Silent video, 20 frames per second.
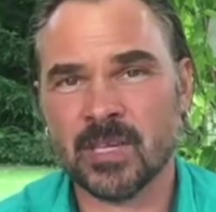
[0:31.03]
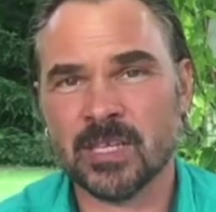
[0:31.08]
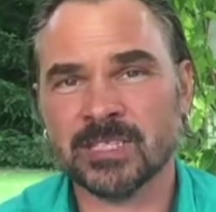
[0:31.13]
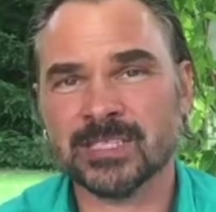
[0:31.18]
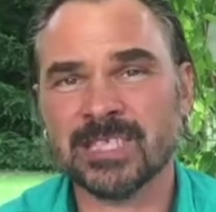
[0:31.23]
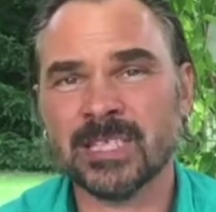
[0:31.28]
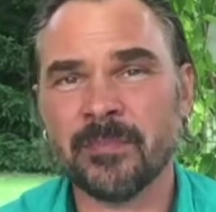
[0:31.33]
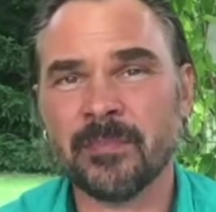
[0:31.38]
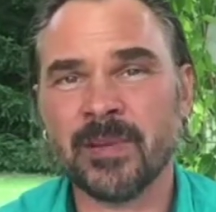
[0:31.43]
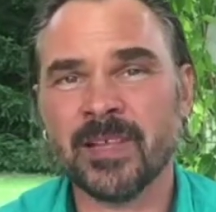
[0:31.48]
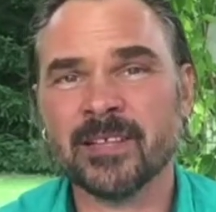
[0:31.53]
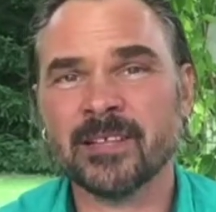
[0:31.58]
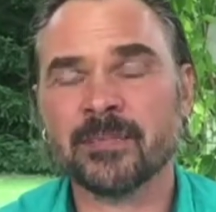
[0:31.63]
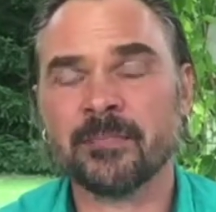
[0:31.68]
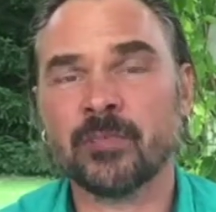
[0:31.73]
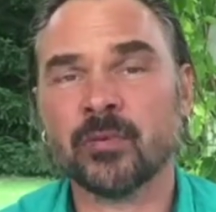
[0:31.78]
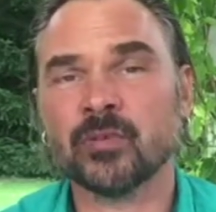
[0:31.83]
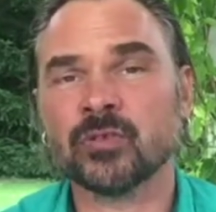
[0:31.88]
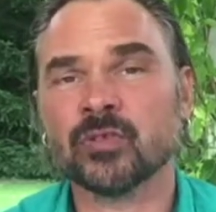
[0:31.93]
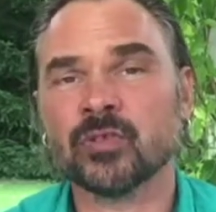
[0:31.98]
Simply,
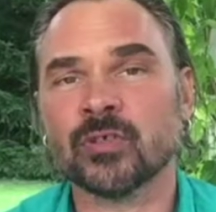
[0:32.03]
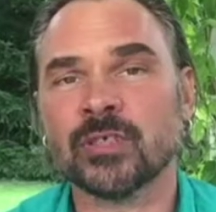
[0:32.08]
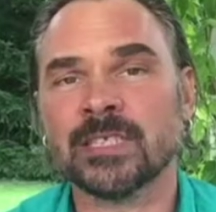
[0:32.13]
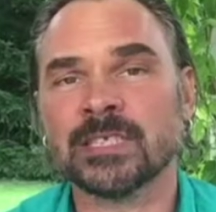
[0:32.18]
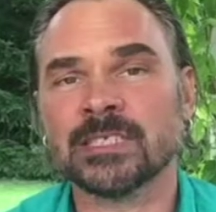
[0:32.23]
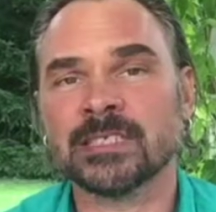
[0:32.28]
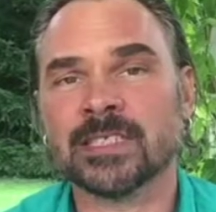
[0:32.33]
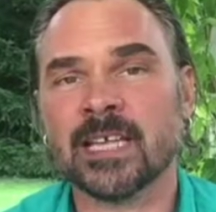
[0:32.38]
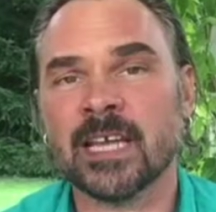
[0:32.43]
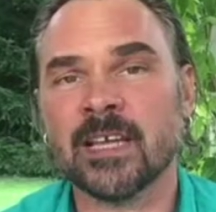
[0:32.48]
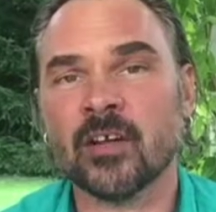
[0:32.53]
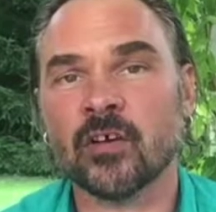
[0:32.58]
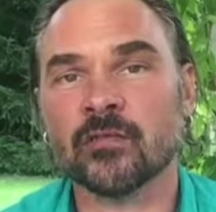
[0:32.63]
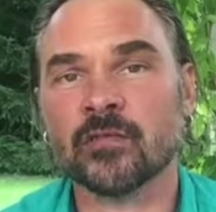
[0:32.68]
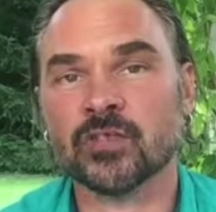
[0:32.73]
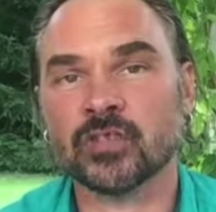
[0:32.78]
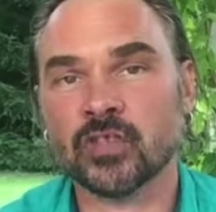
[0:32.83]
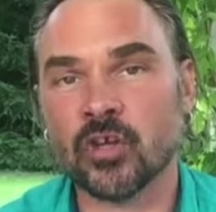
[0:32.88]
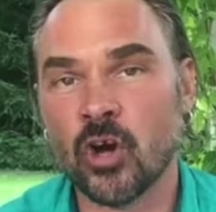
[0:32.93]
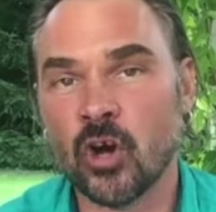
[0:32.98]
it puts you in a state of
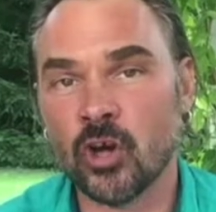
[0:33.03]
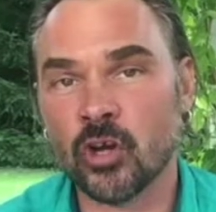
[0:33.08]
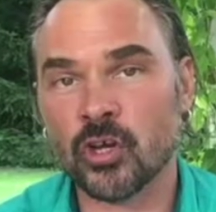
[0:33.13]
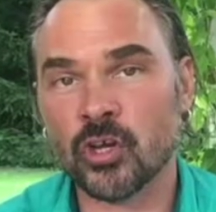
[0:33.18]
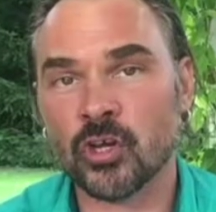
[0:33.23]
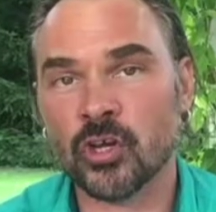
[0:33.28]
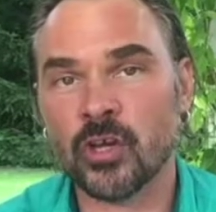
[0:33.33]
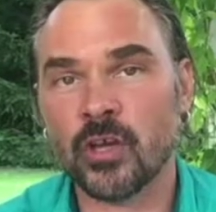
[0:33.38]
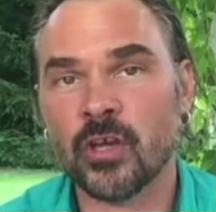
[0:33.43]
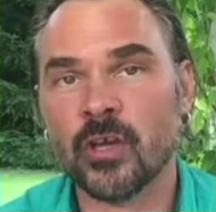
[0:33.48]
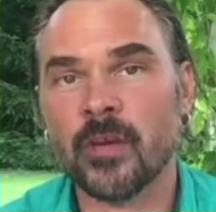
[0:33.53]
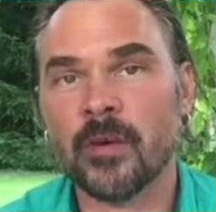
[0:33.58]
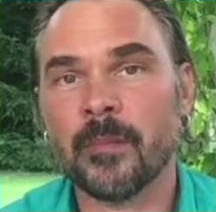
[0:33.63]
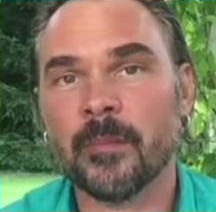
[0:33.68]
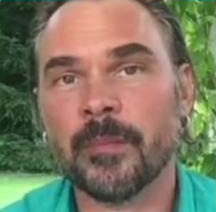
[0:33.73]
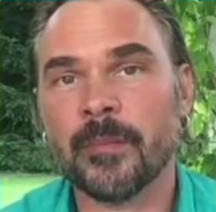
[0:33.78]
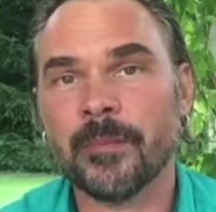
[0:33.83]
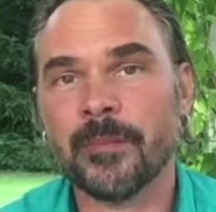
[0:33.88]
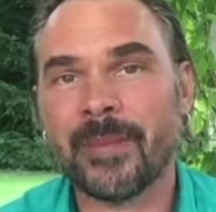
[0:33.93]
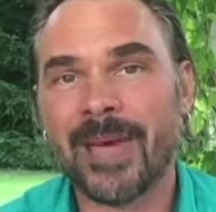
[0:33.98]
shock,
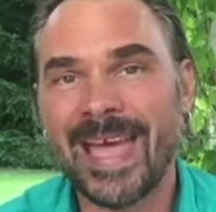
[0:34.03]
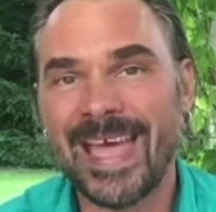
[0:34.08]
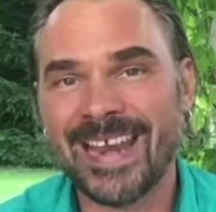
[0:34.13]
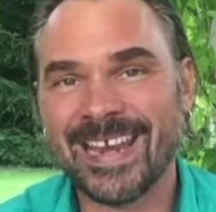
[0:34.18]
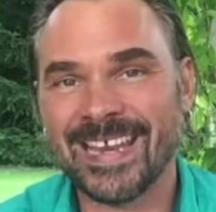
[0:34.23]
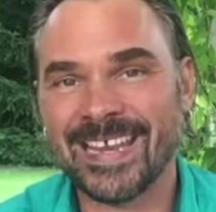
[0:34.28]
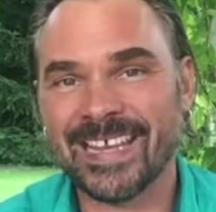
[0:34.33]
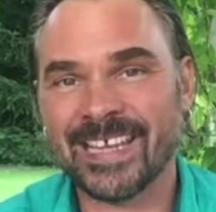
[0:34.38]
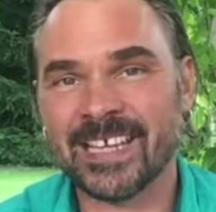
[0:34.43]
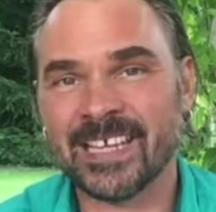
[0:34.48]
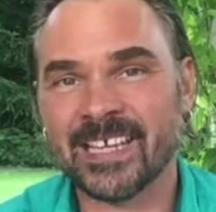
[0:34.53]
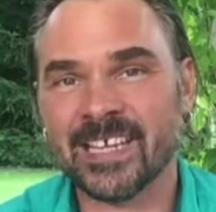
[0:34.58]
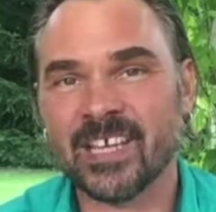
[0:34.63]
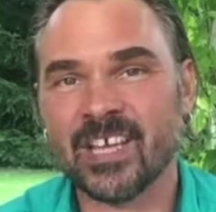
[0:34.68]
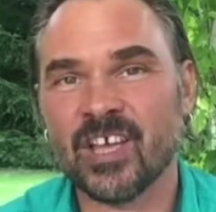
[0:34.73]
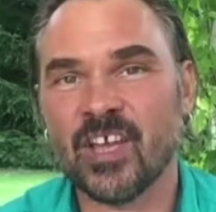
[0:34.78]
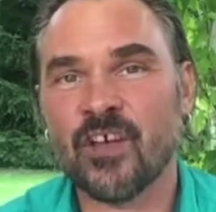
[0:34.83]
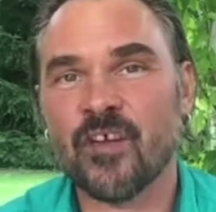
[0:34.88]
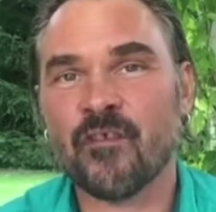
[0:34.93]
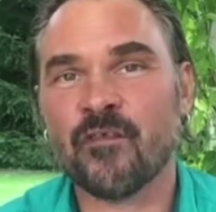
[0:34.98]
panic,
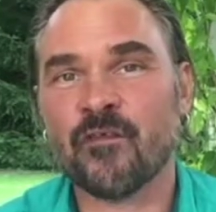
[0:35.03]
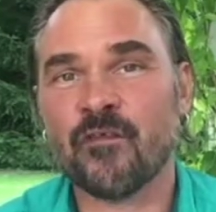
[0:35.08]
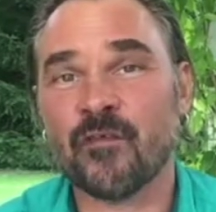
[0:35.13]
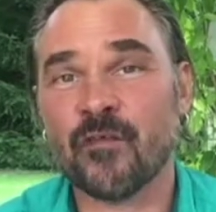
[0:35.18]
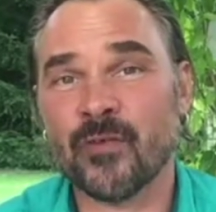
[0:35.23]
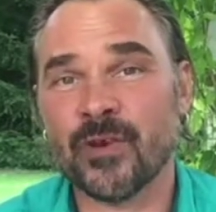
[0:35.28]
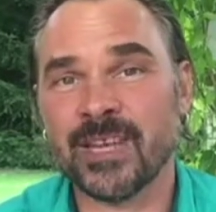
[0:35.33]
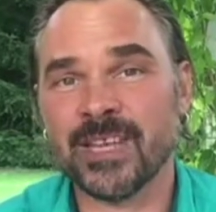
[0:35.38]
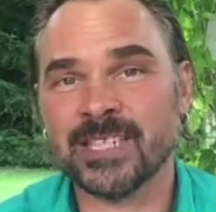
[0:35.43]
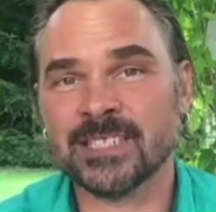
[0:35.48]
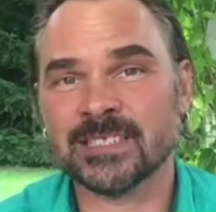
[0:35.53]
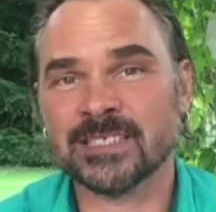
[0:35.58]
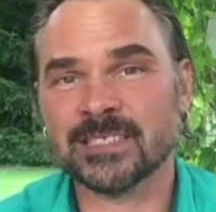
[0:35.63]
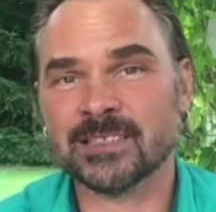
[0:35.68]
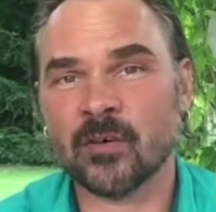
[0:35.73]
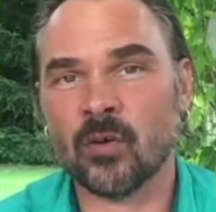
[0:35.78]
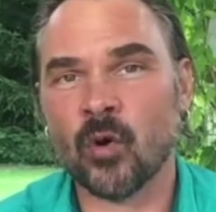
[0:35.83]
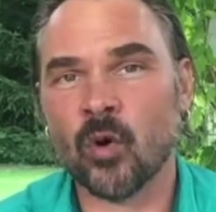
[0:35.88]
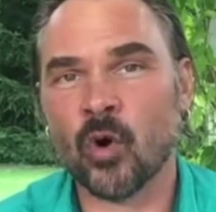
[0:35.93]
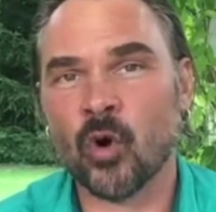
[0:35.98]
freeze,
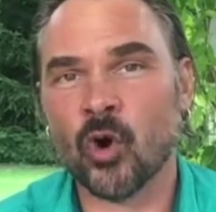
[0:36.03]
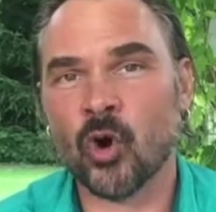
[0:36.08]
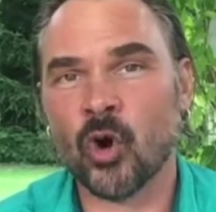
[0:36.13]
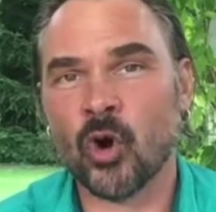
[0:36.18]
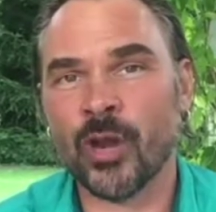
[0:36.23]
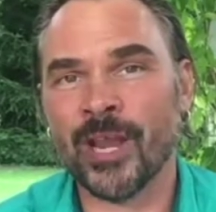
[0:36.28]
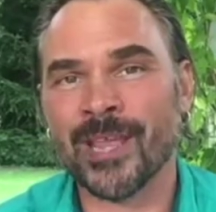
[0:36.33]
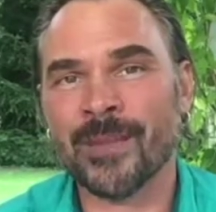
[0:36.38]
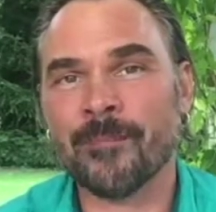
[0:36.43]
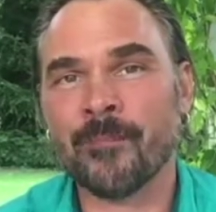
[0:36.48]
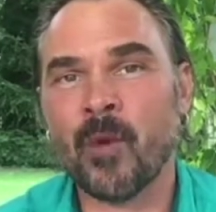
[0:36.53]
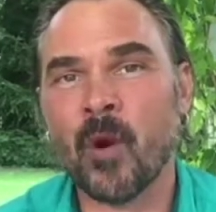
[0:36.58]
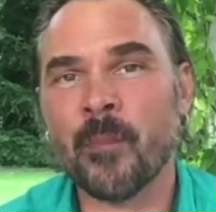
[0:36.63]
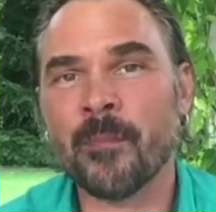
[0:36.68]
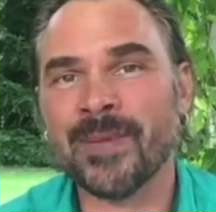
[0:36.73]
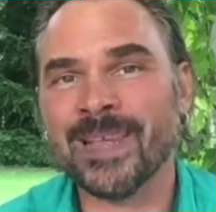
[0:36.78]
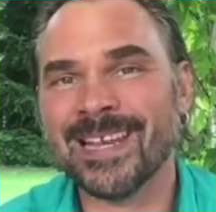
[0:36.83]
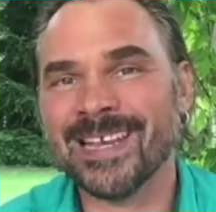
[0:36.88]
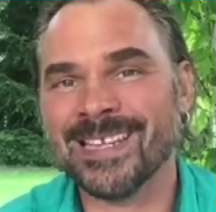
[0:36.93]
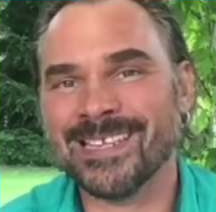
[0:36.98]
or
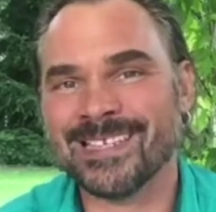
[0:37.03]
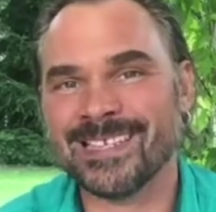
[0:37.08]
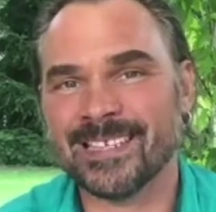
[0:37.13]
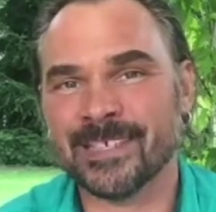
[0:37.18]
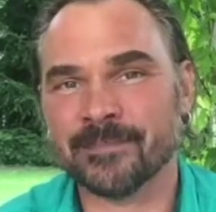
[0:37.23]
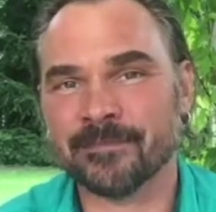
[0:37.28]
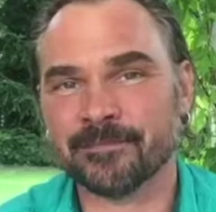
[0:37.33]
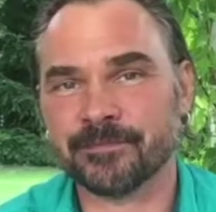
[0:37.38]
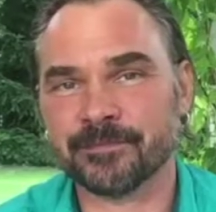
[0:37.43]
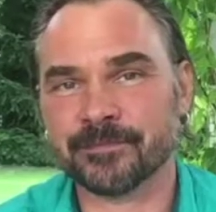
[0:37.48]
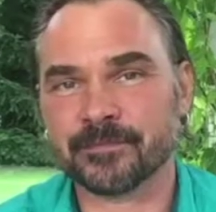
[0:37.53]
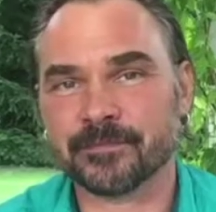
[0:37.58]
immobility.